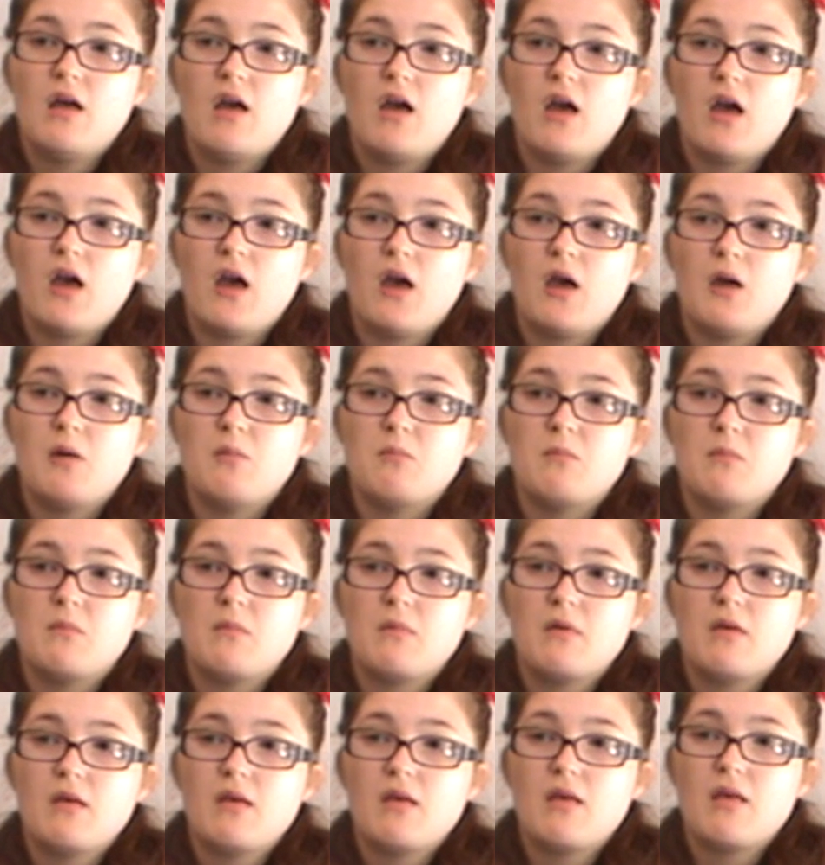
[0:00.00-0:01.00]

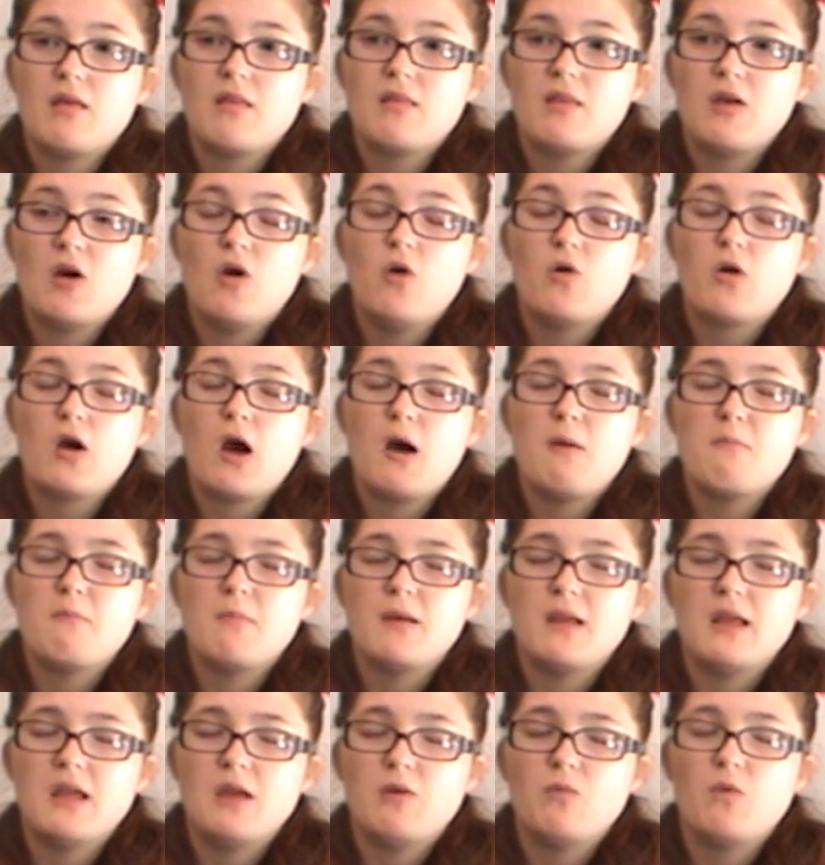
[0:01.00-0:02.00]
the whole
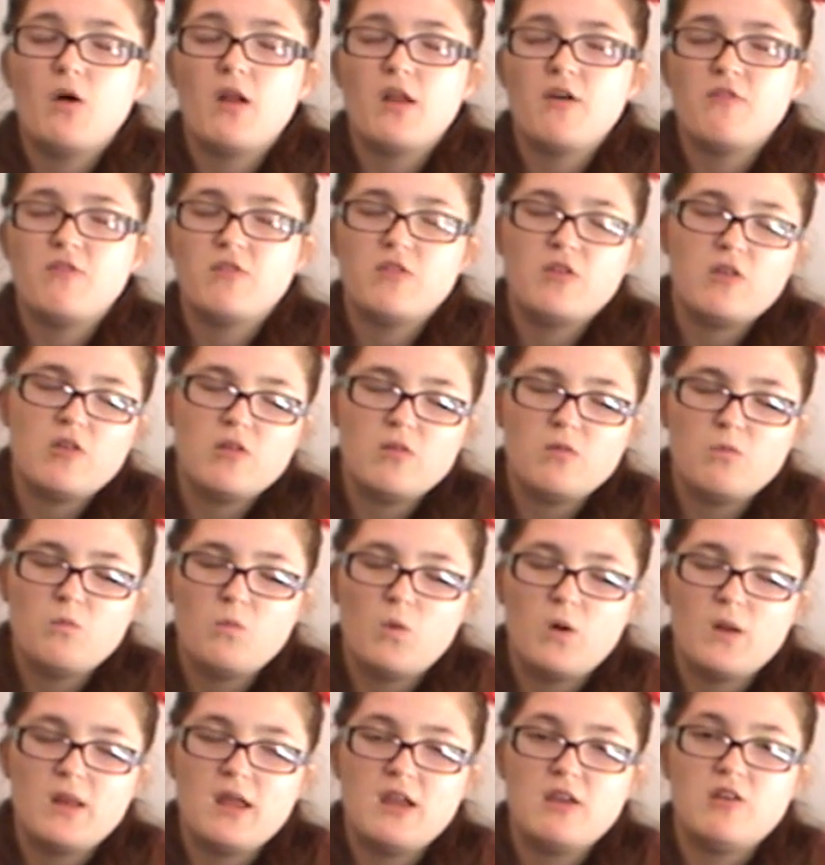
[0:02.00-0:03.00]
company,
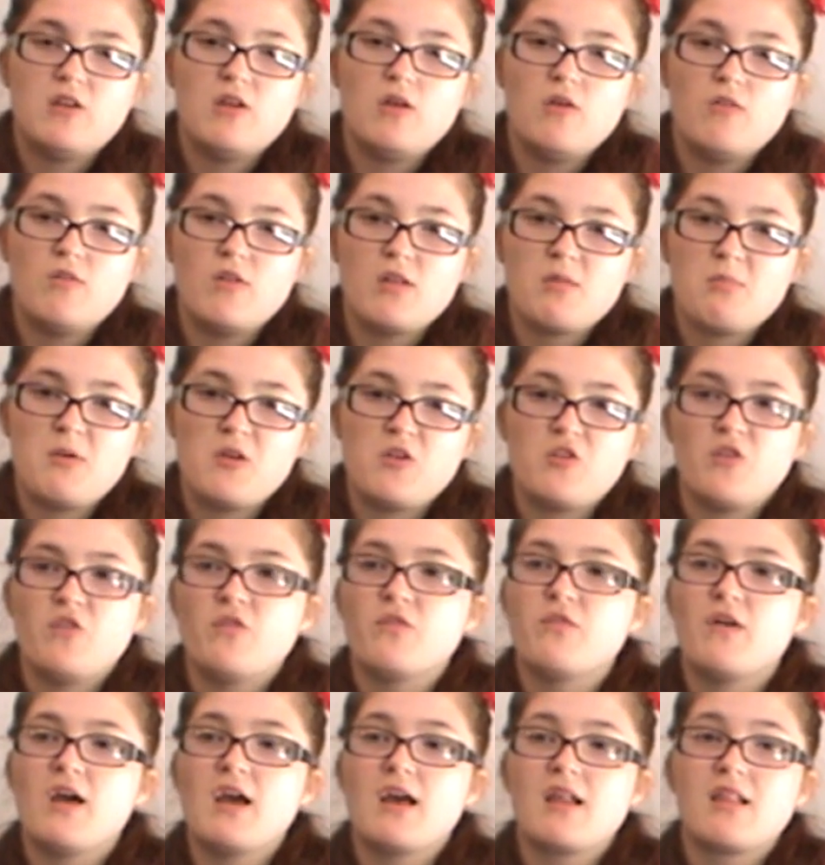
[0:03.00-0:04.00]
what they do with the special
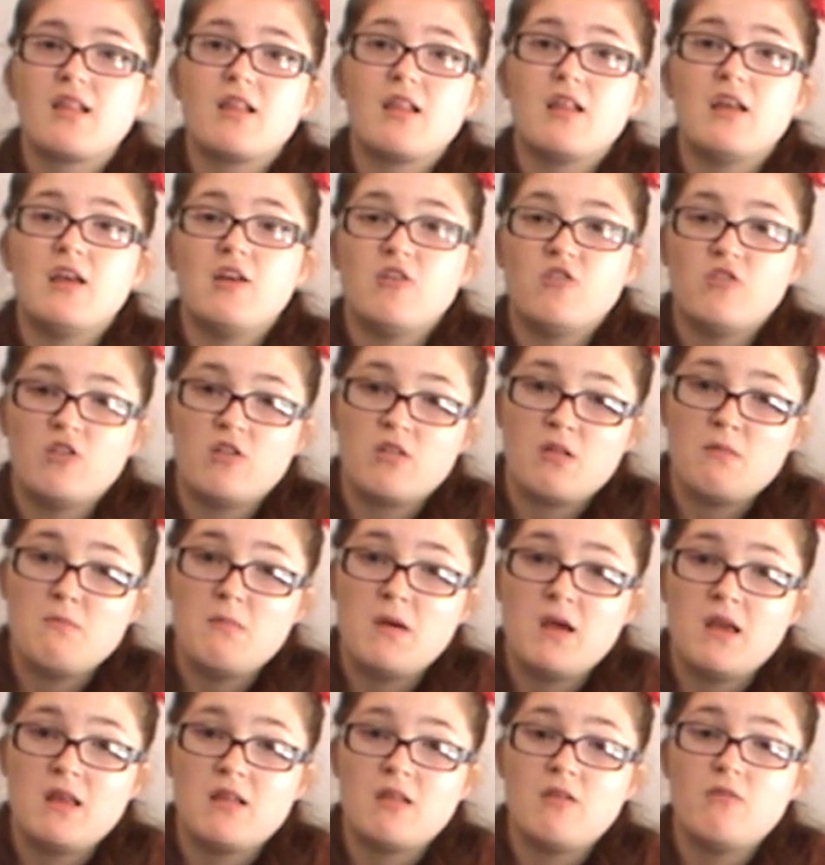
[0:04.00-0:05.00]
effects is just
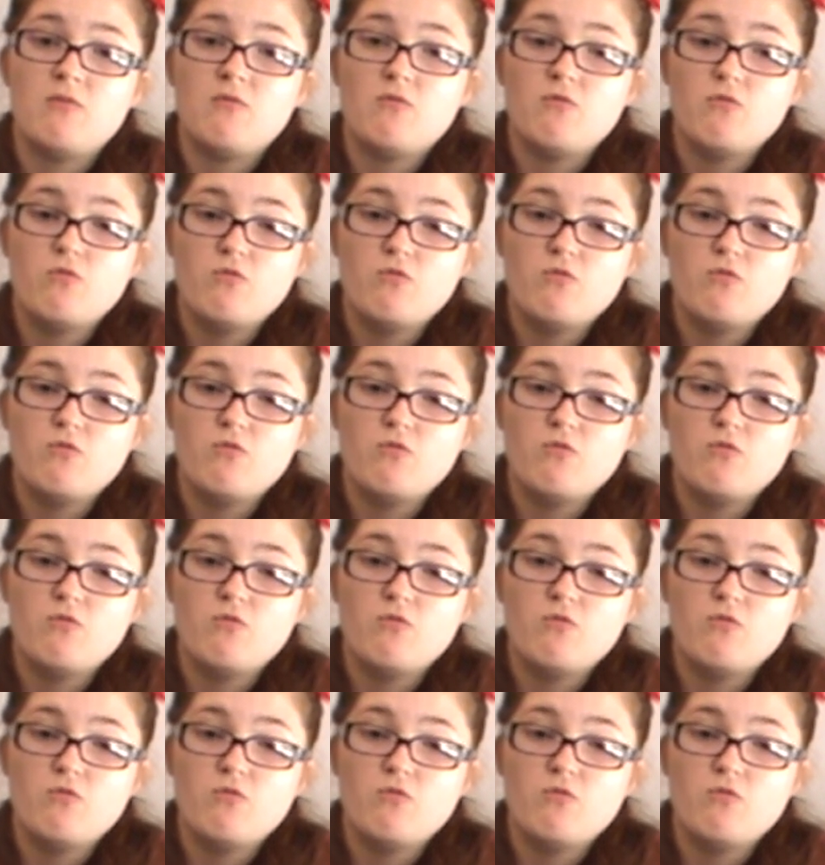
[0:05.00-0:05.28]
amazing.